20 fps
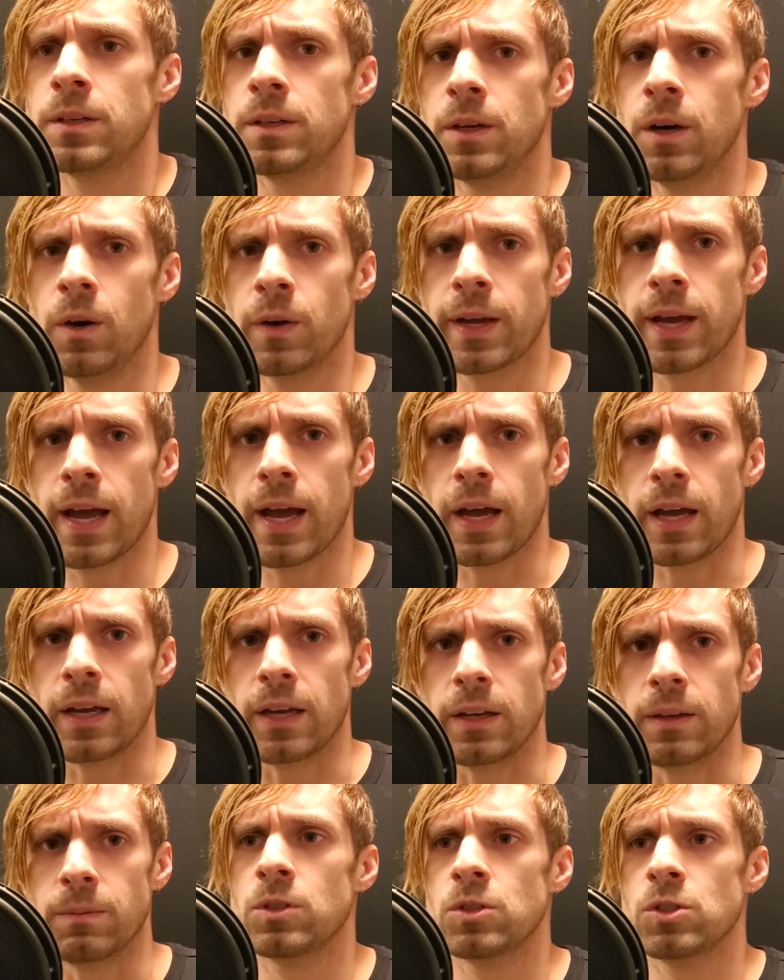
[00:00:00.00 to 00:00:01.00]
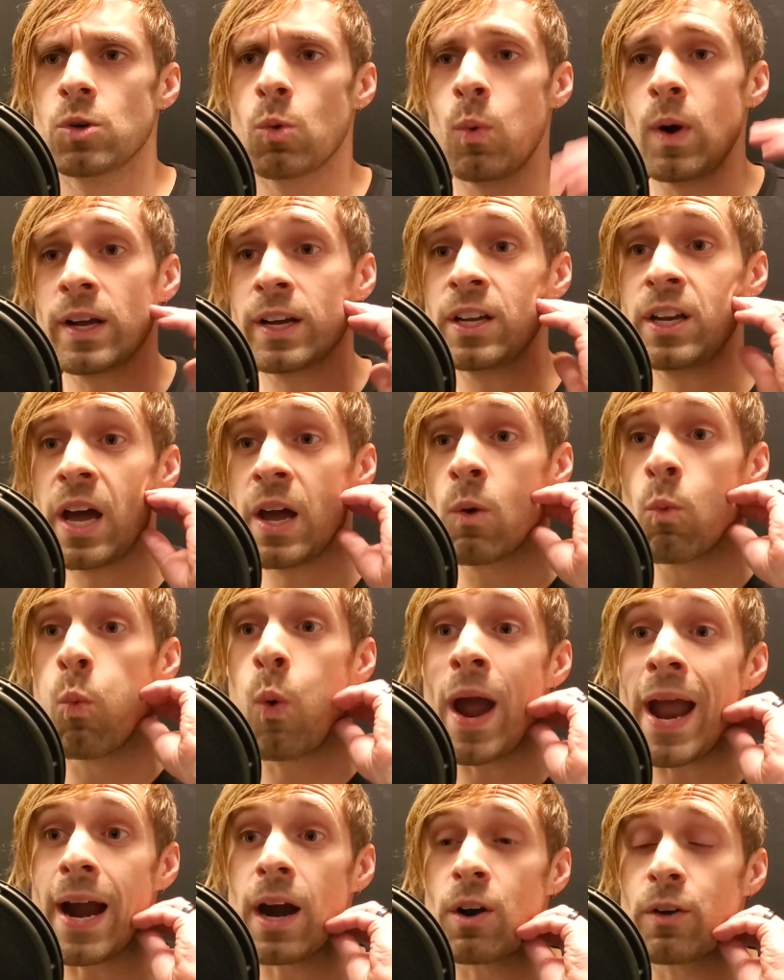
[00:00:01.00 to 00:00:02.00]
Okay, so what could I
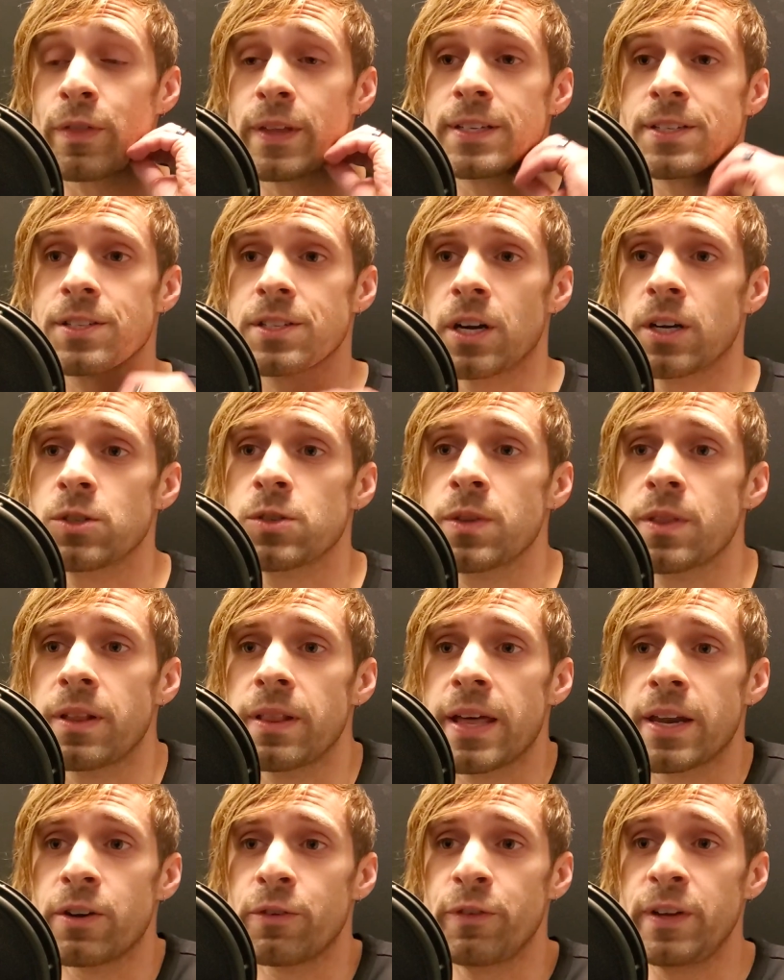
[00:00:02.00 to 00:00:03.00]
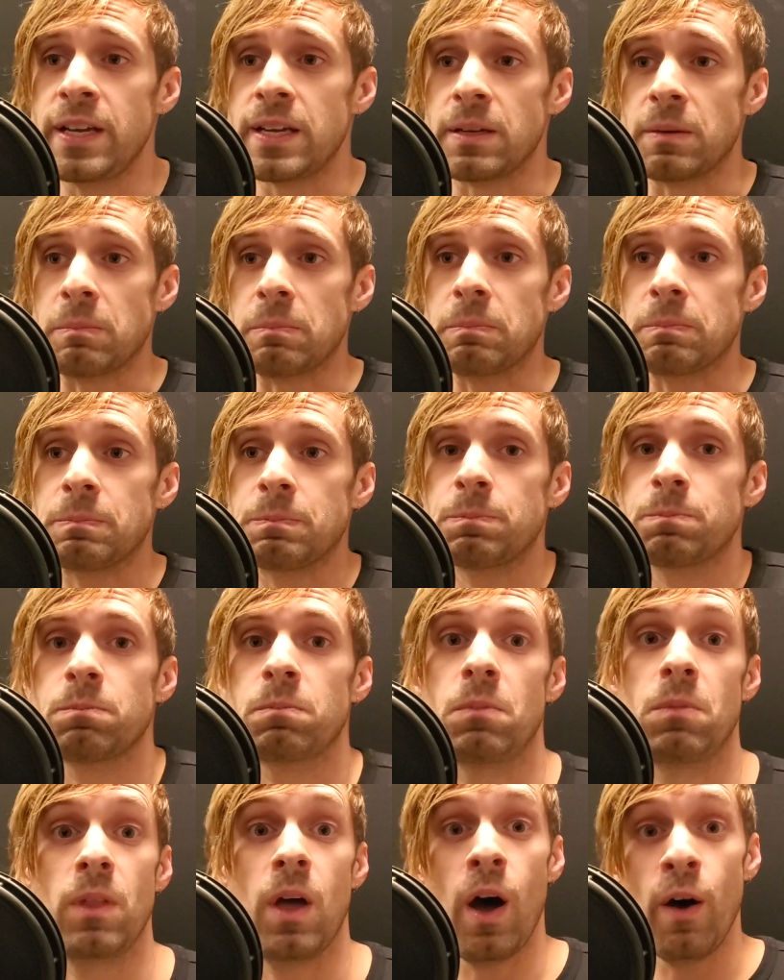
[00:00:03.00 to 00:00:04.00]
wear that starts with the letter V?
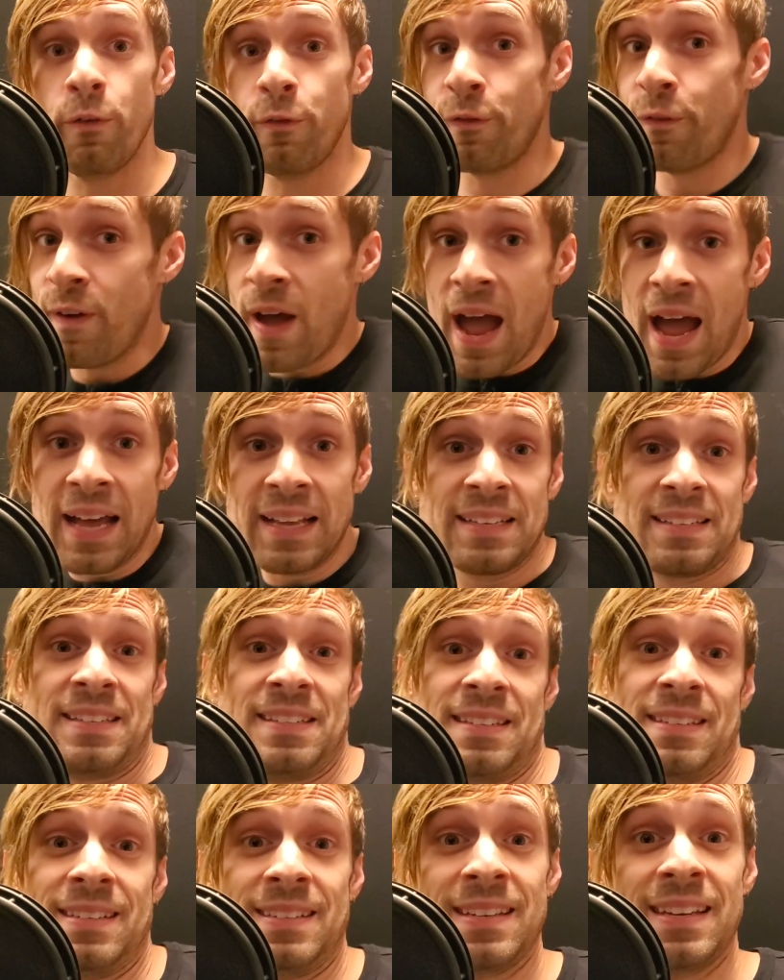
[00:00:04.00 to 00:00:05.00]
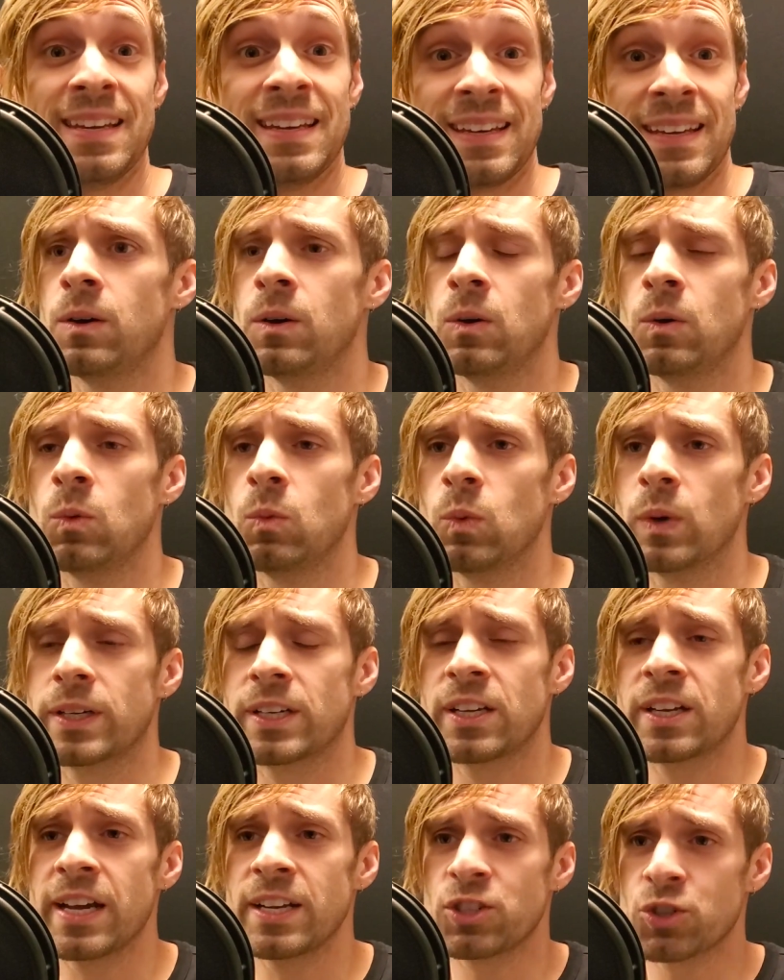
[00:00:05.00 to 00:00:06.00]
A vest. What
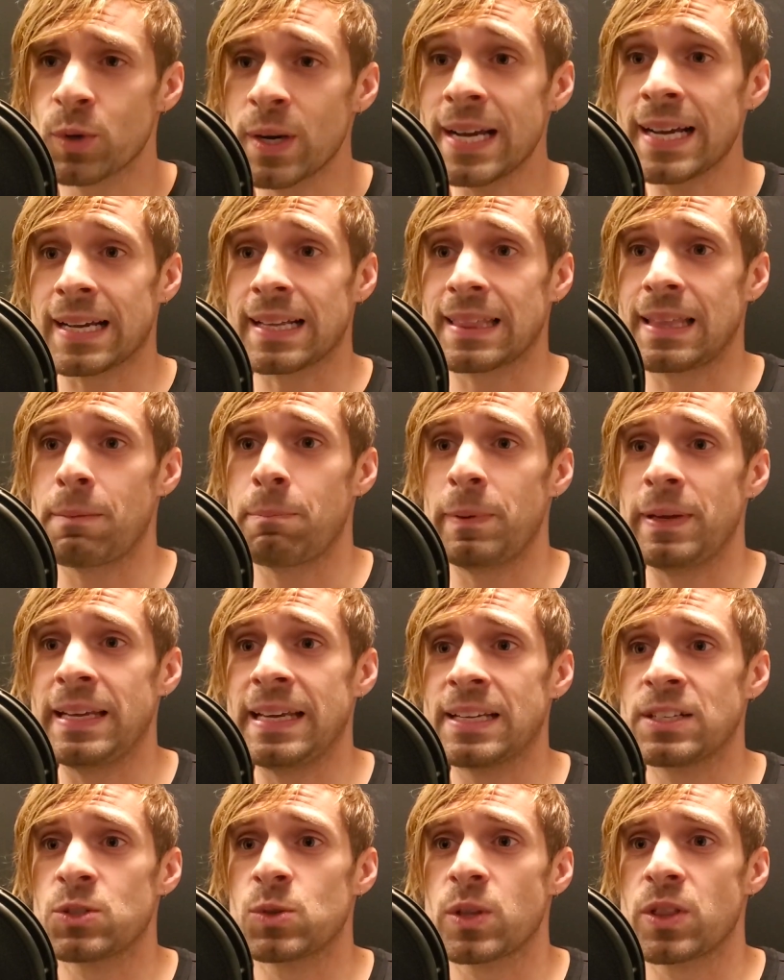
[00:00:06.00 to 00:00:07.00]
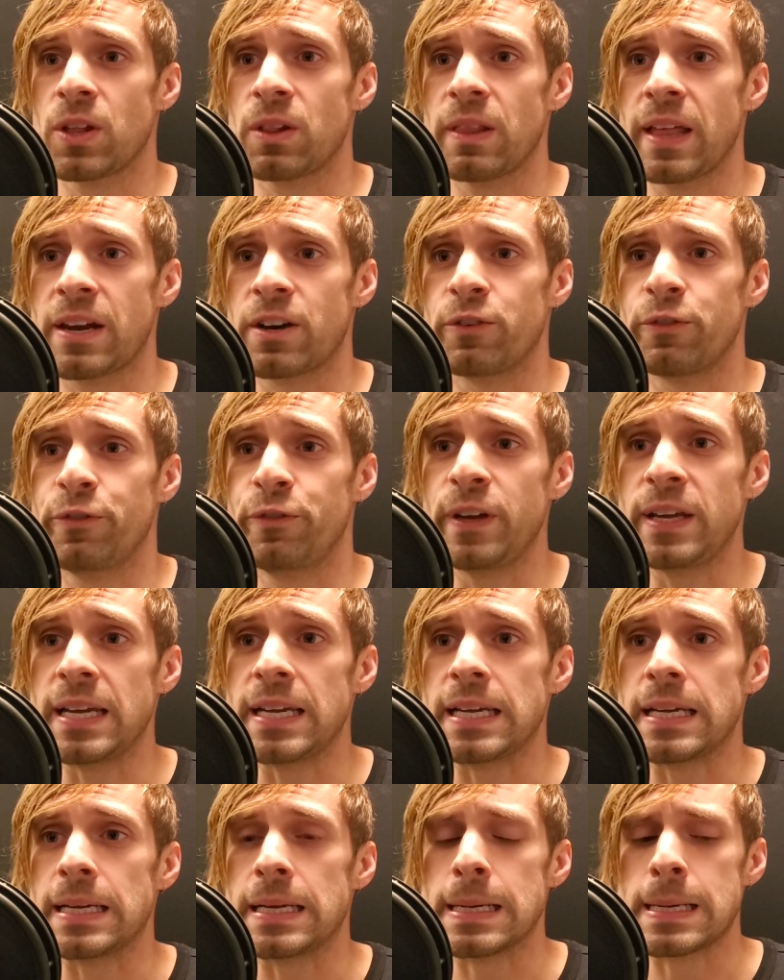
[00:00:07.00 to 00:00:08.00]
could I drink that begins with the letter
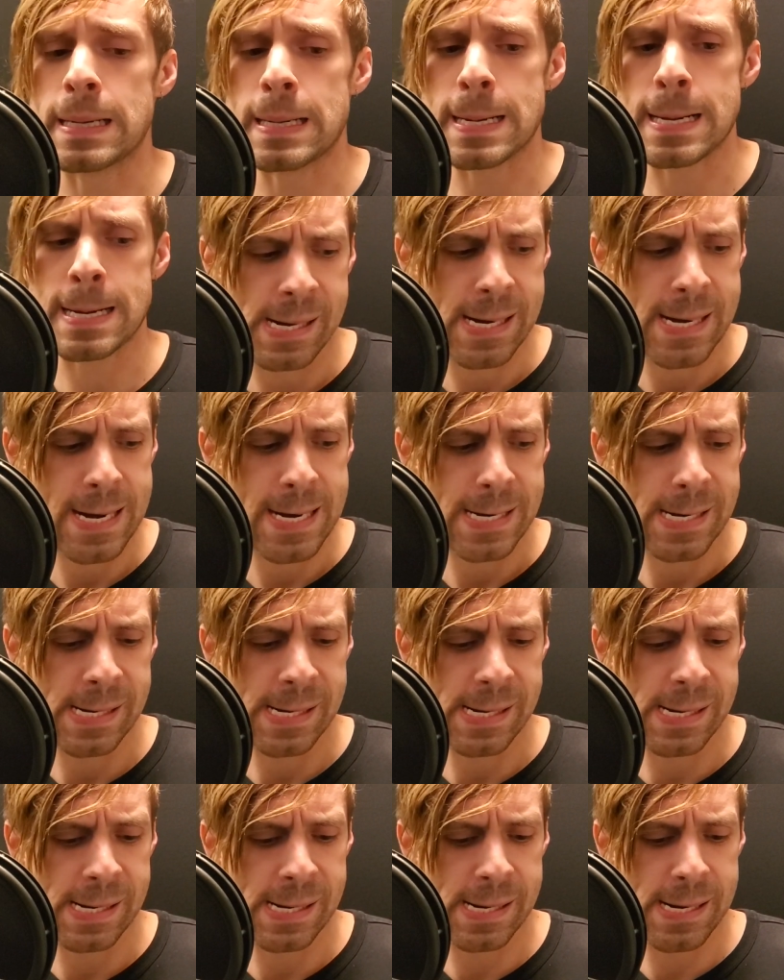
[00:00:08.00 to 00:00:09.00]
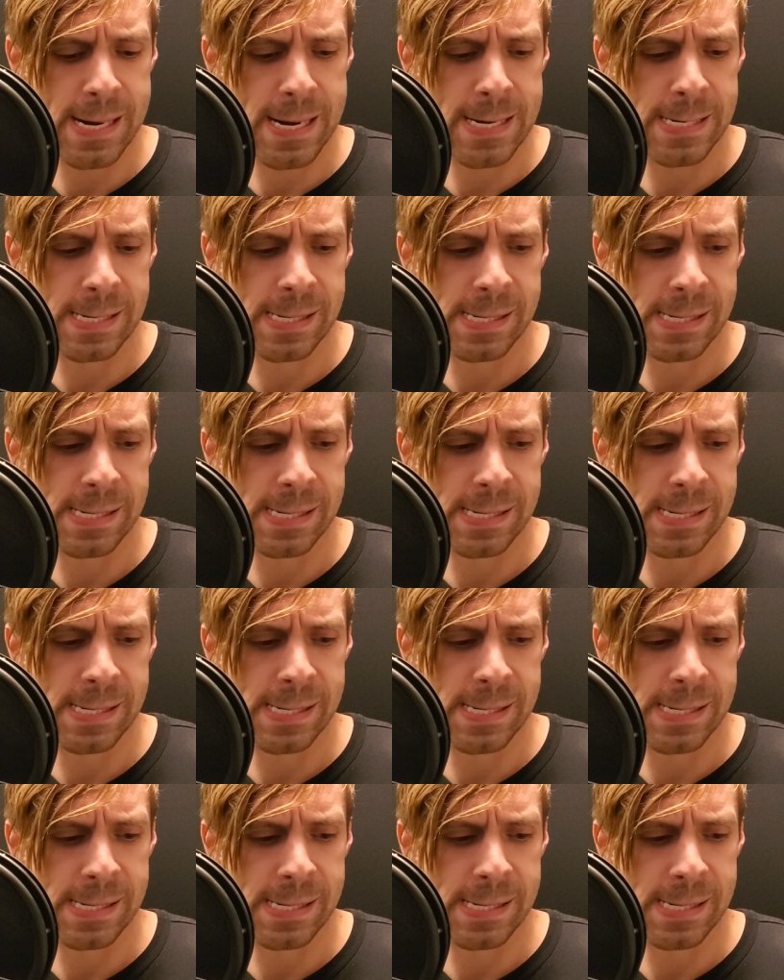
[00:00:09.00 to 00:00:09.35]
V? Uh,